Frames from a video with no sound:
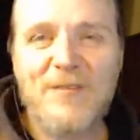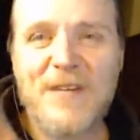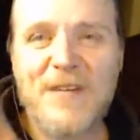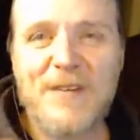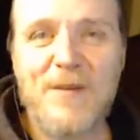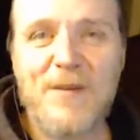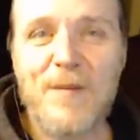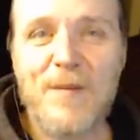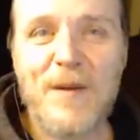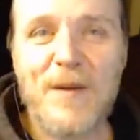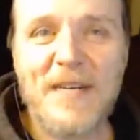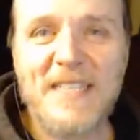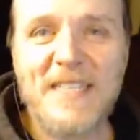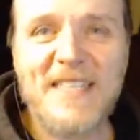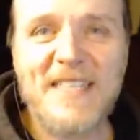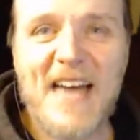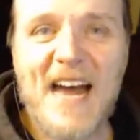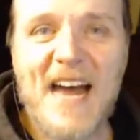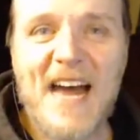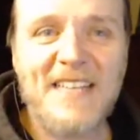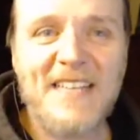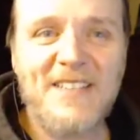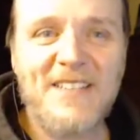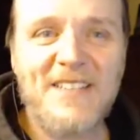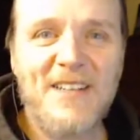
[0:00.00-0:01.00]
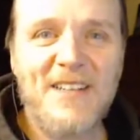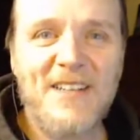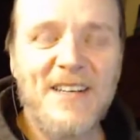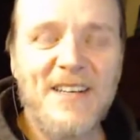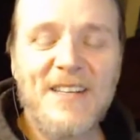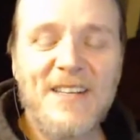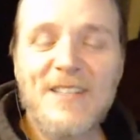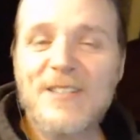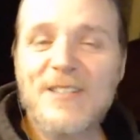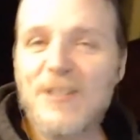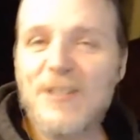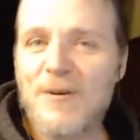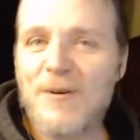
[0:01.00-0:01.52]
everybody's eyes."
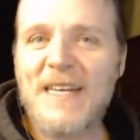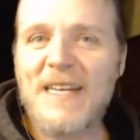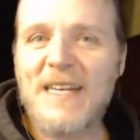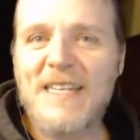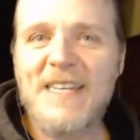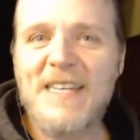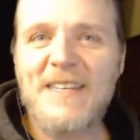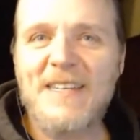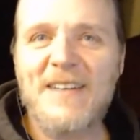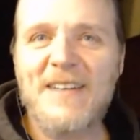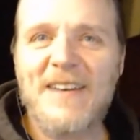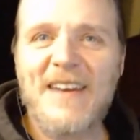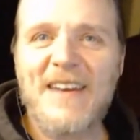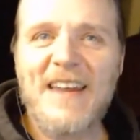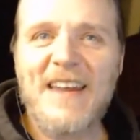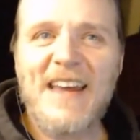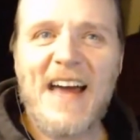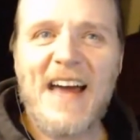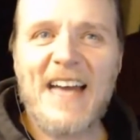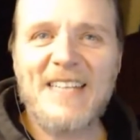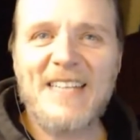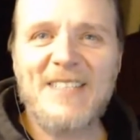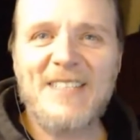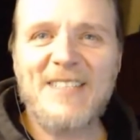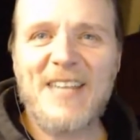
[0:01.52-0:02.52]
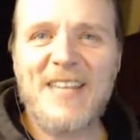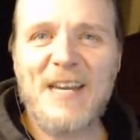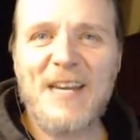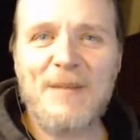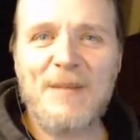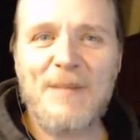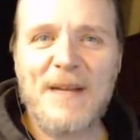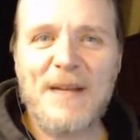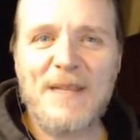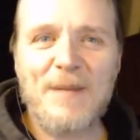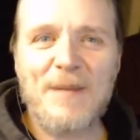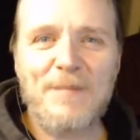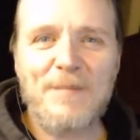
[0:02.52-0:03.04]
So I didn't. I stayed up
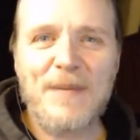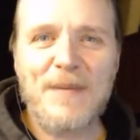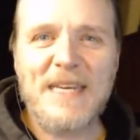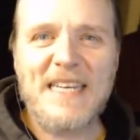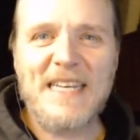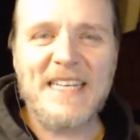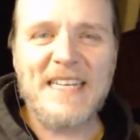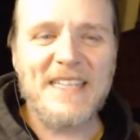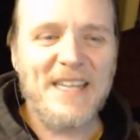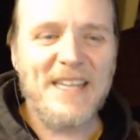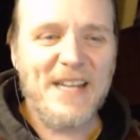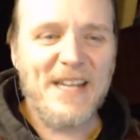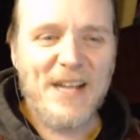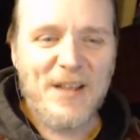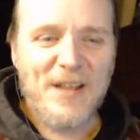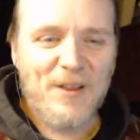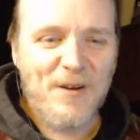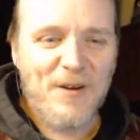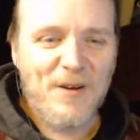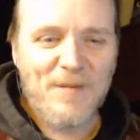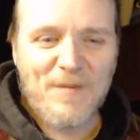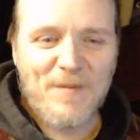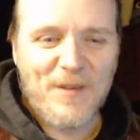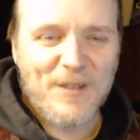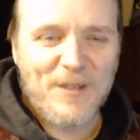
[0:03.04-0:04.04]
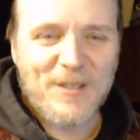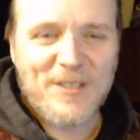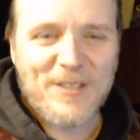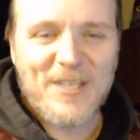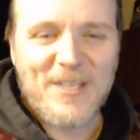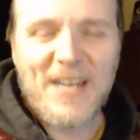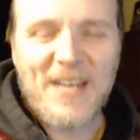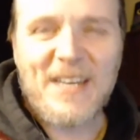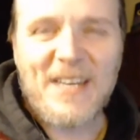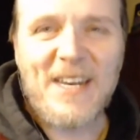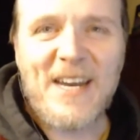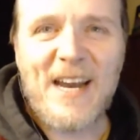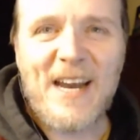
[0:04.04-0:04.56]
on the beacon. They're
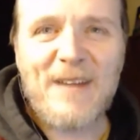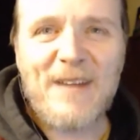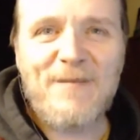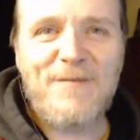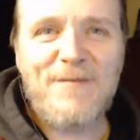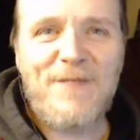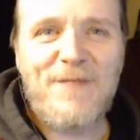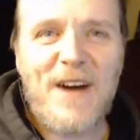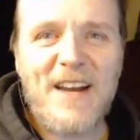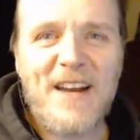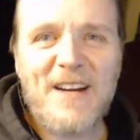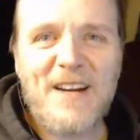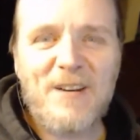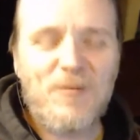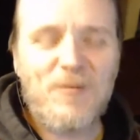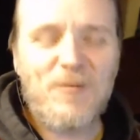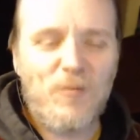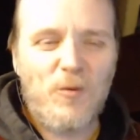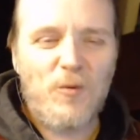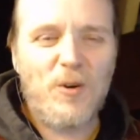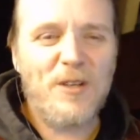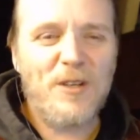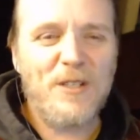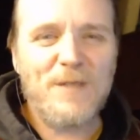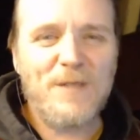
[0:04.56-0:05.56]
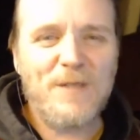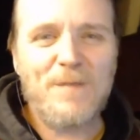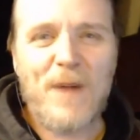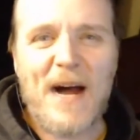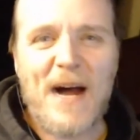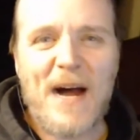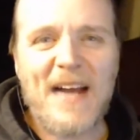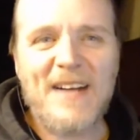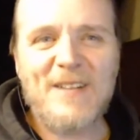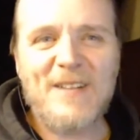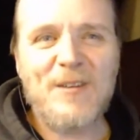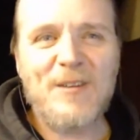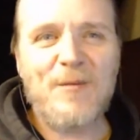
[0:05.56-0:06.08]
setting it on fire. Wood is
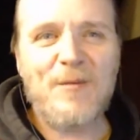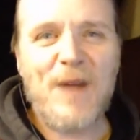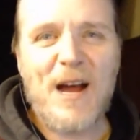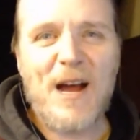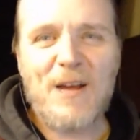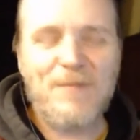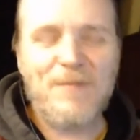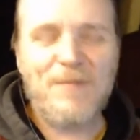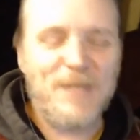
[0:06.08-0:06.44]
piled around me.